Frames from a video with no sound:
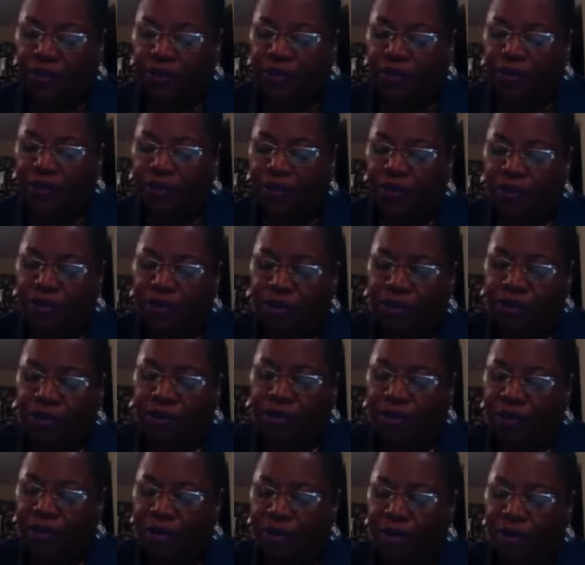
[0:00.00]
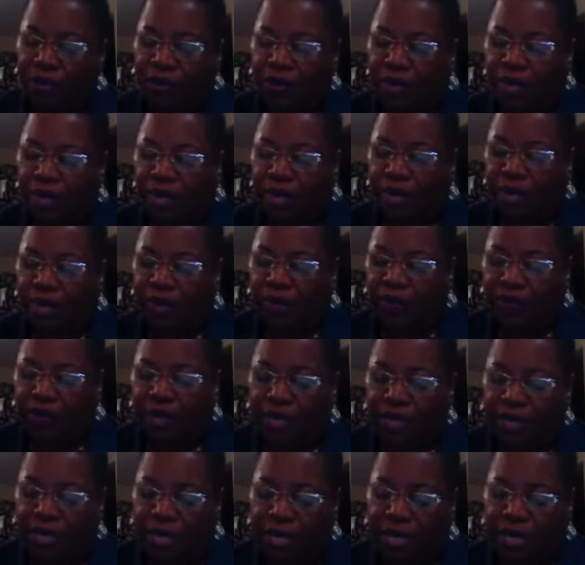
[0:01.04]
for you to be aware of
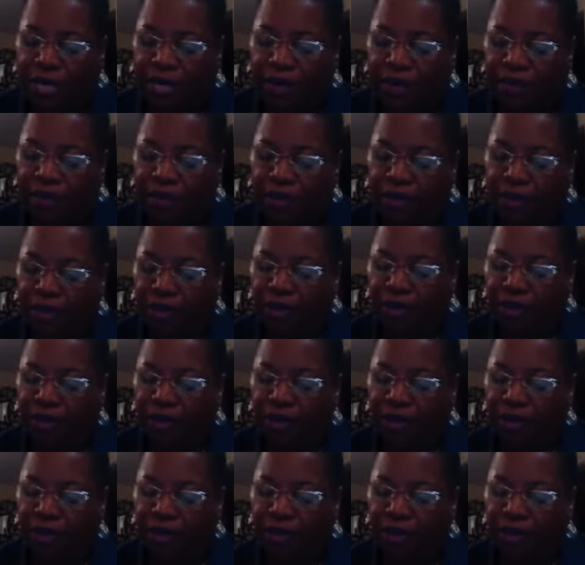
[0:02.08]
the time